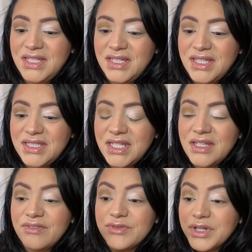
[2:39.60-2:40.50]
It's like
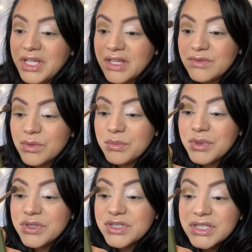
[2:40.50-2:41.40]
a free gift with
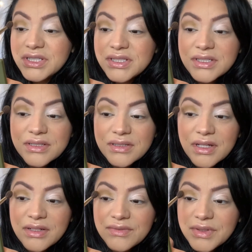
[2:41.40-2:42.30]
purchase
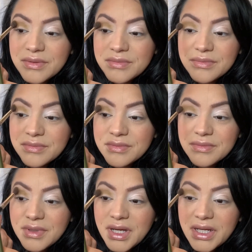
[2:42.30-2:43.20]
kind of a
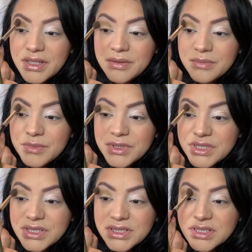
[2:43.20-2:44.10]
item, which
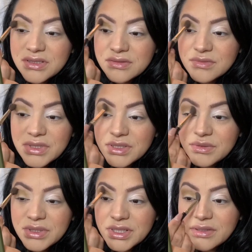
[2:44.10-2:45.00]
it's like
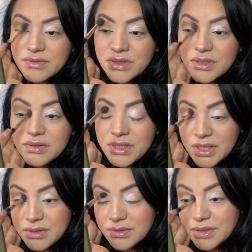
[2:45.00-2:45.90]
whatever.
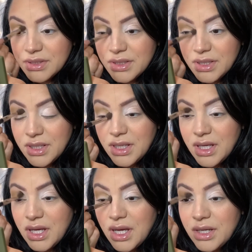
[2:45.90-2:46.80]
Okay,
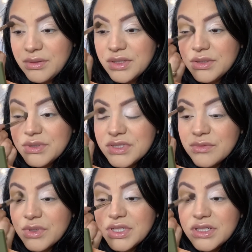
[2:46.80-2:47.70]
I really wasn't
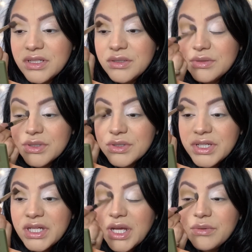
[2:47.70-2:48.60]
wanting to do a
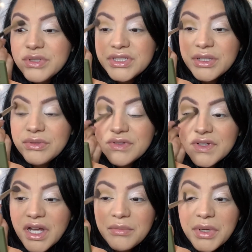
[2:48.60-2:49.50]
green. I wish they would have
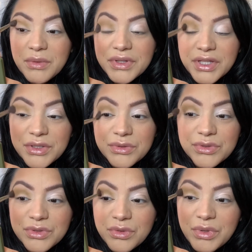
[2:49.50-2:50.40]
come up with a
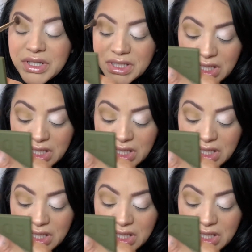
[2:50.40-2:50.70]
neutral one.